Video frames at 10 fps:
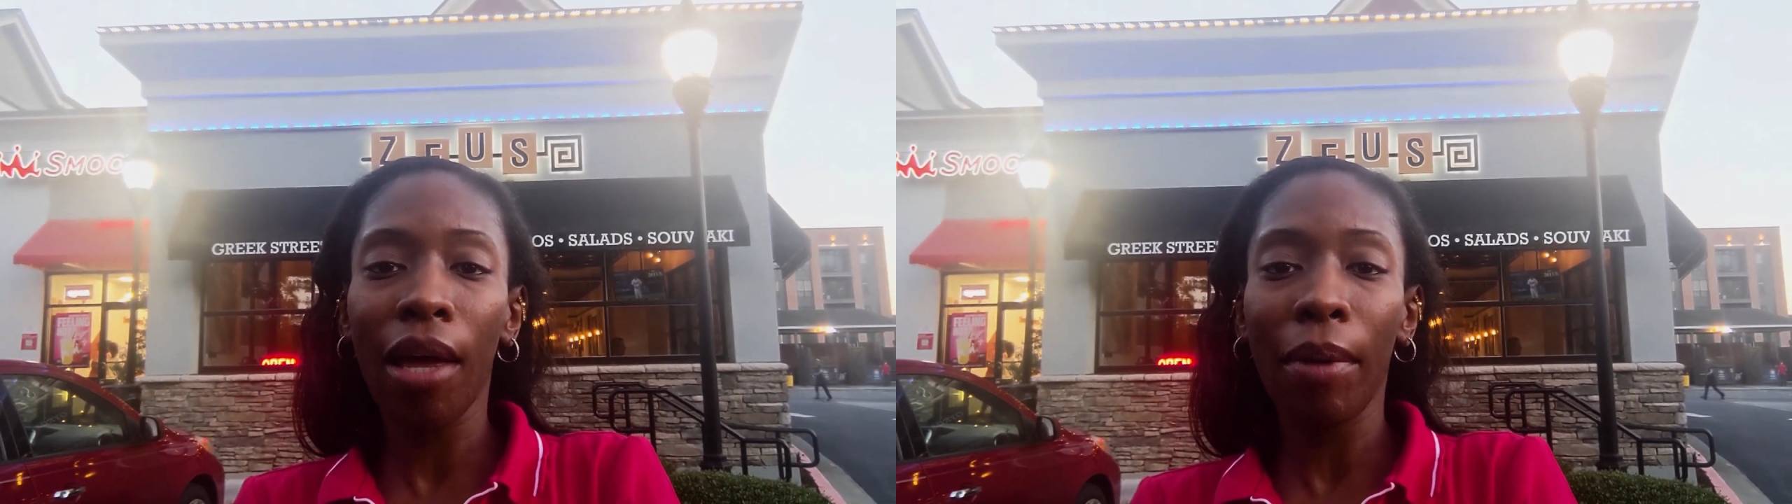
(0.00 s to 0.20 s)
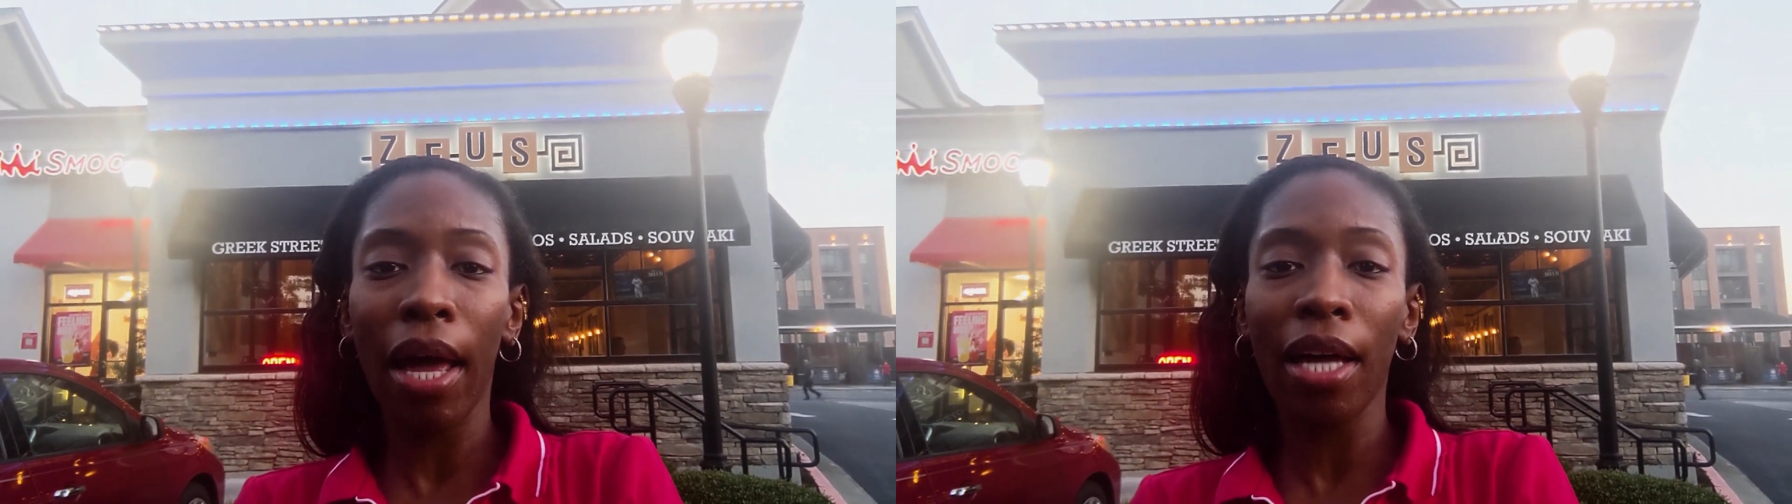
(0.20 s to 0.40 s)

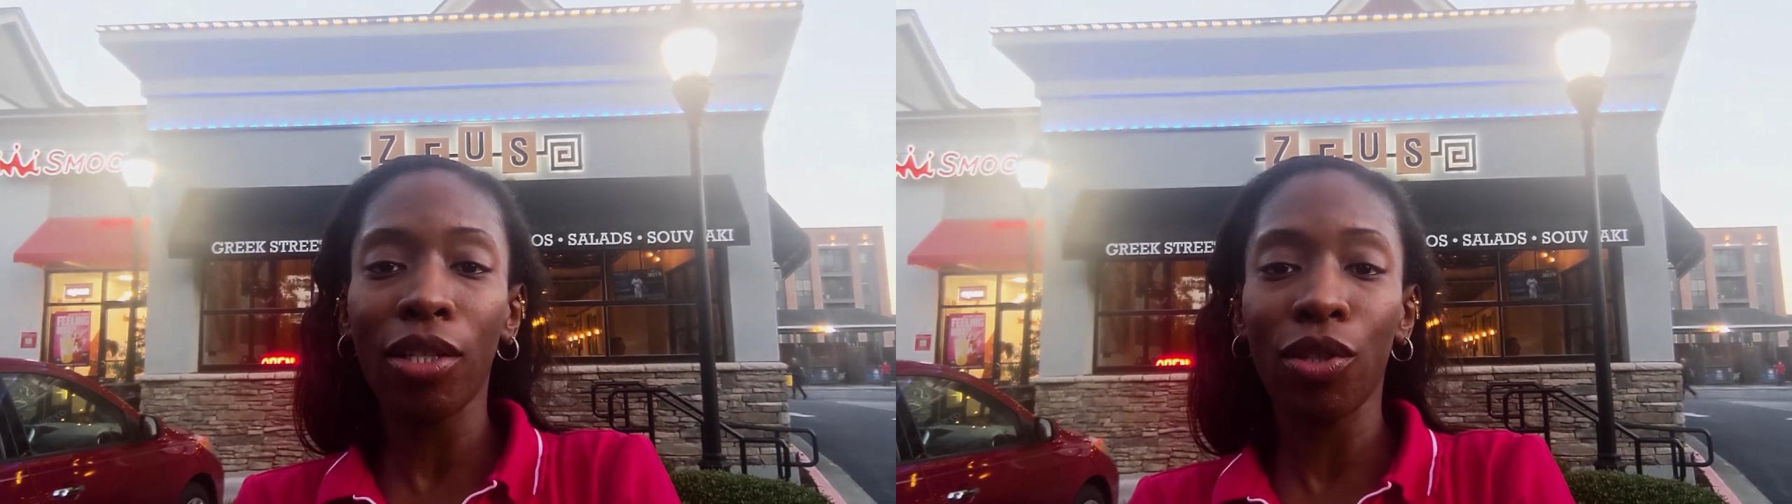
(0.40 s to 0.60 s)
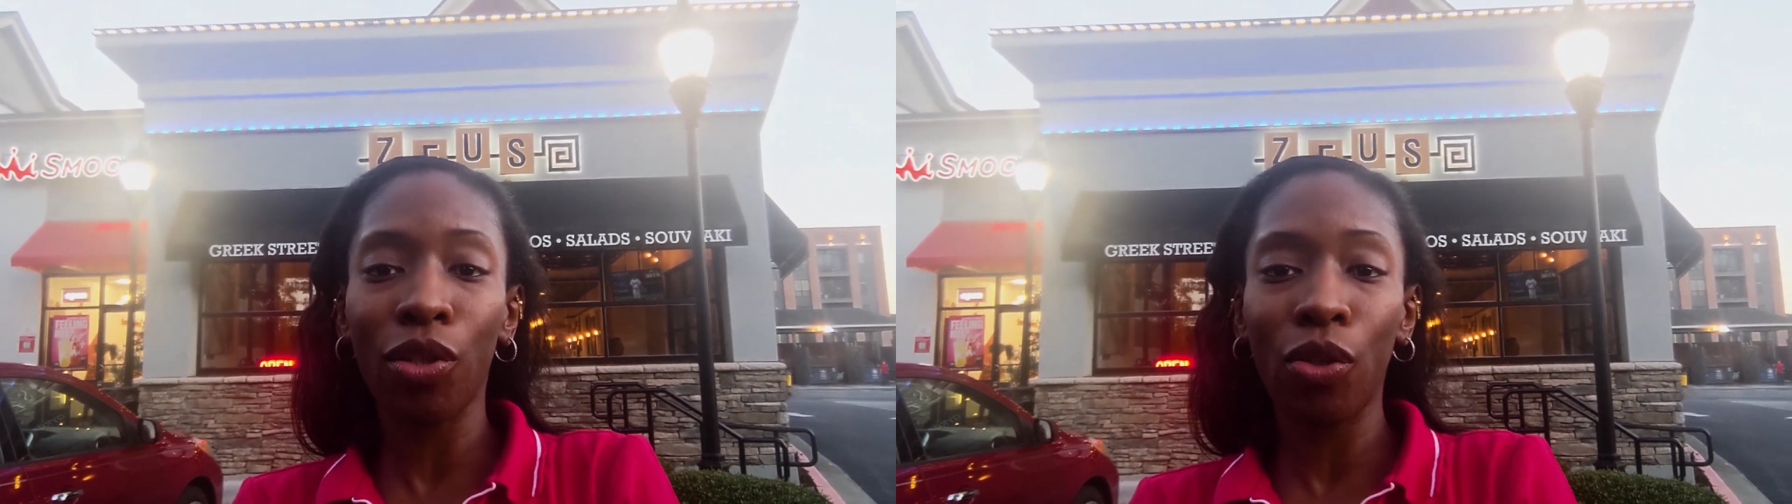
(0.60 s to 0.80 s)
am
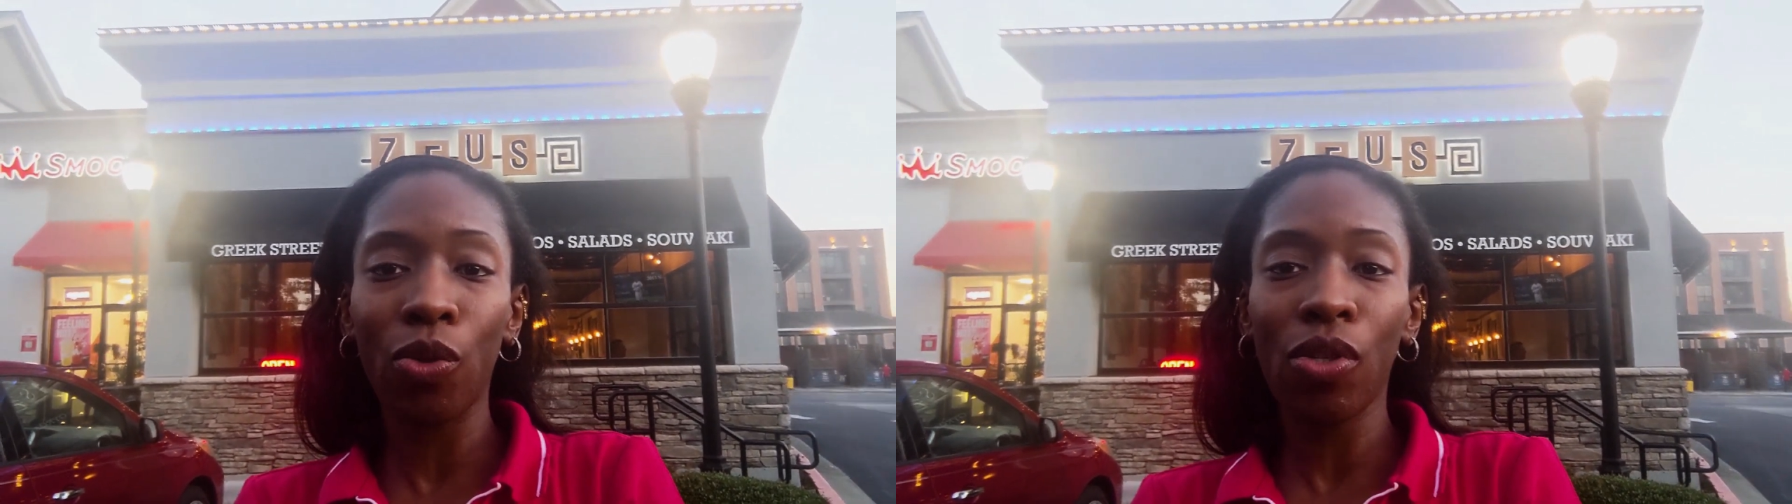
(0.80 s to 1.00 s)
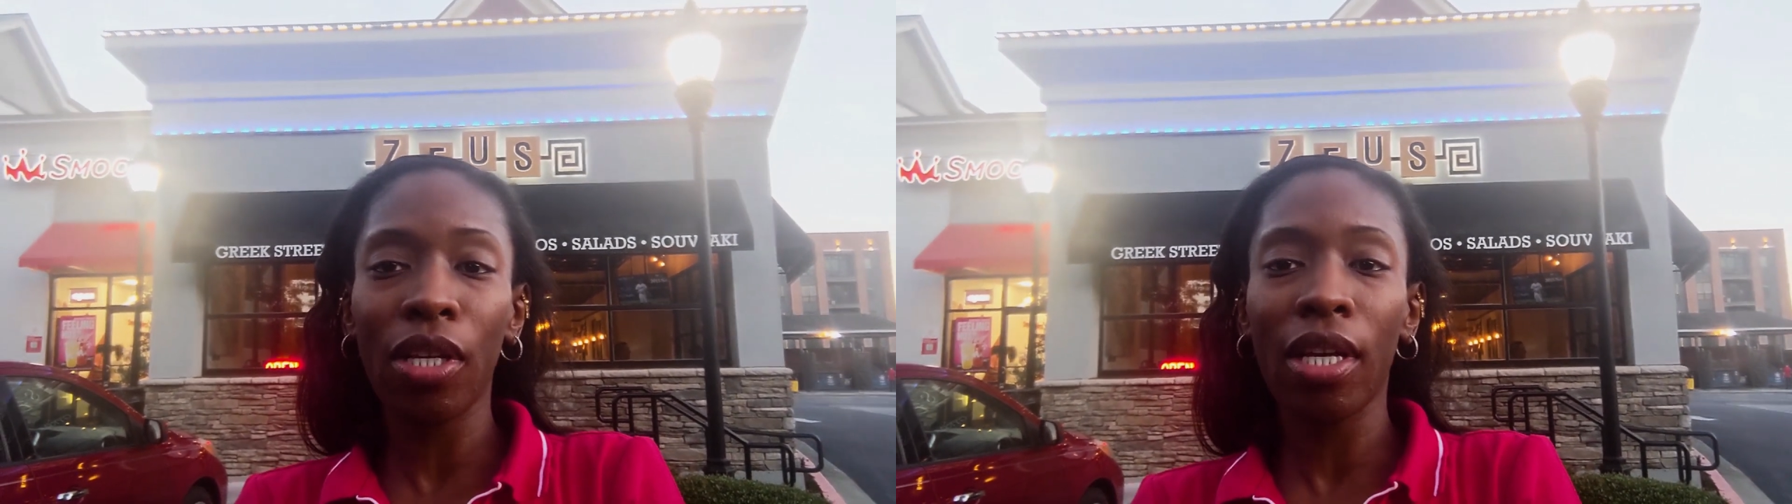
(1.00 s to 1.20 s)
at Zeus.